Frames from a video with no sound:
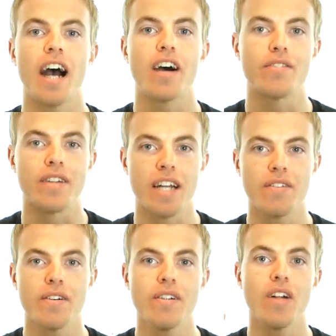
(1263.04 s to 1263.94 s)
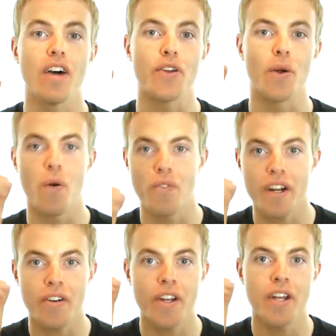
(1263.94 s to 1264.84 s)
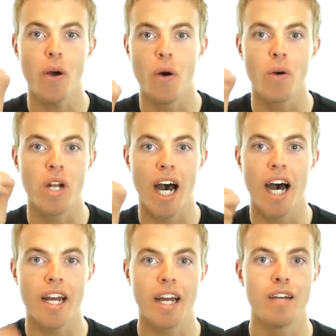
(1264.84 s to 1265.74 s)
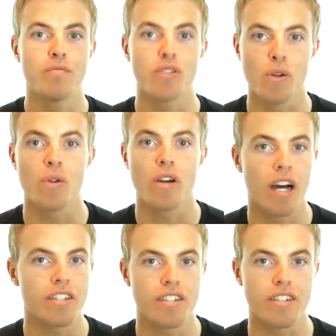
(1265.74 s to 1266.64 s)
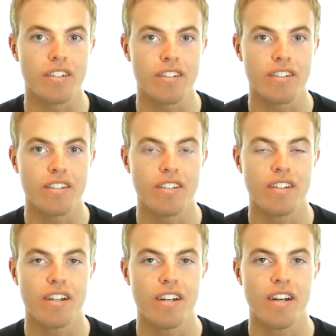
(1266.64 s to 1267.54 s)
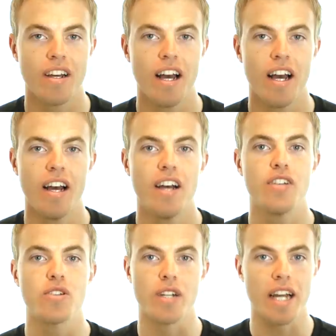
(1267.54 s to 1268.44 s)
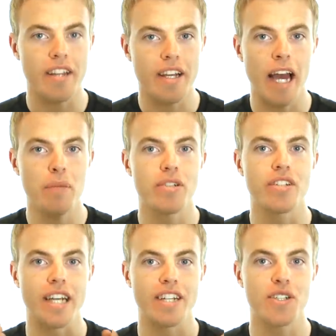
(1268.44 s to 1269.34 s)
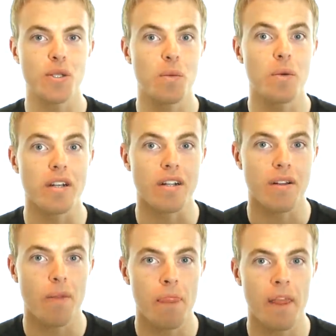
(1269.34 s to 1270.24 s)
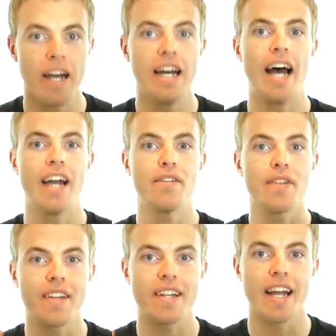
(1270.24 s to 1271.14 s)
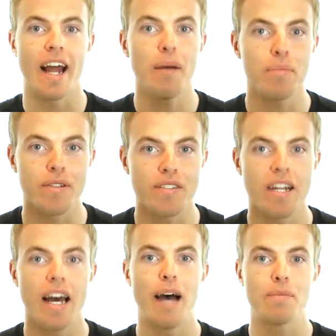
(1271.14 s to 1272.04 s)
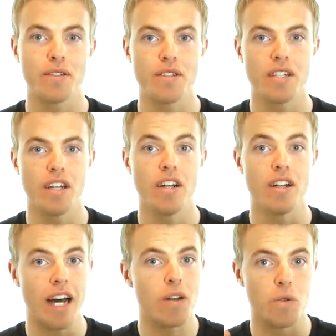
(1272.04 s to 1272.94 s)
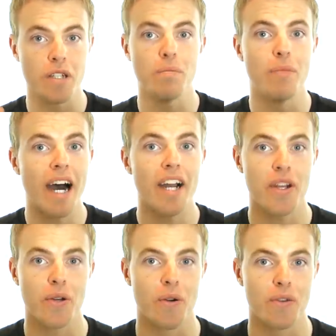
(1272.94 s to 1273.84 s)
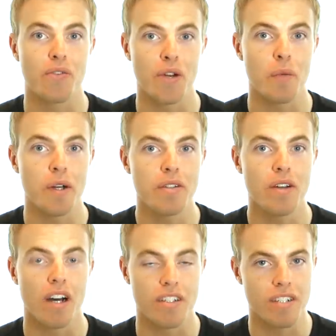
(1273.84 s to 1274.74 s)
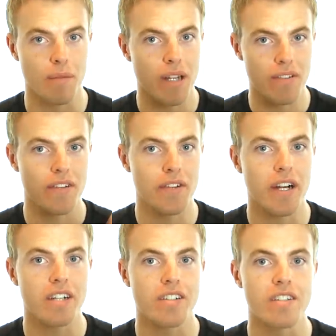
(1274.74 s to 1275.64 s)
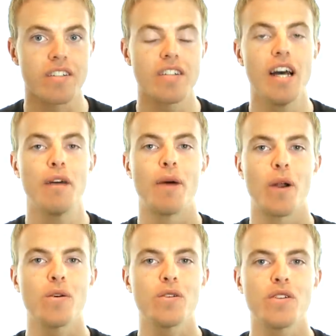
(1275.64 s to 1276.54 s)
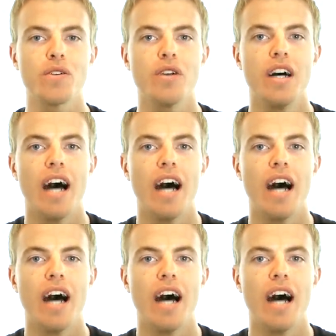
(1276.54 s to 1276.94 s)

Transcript: out of a level of your very own I am soul consciousness. So nothing happens against your will. And everything that happens, happens not only by your own free will on some level of your consciousness, but also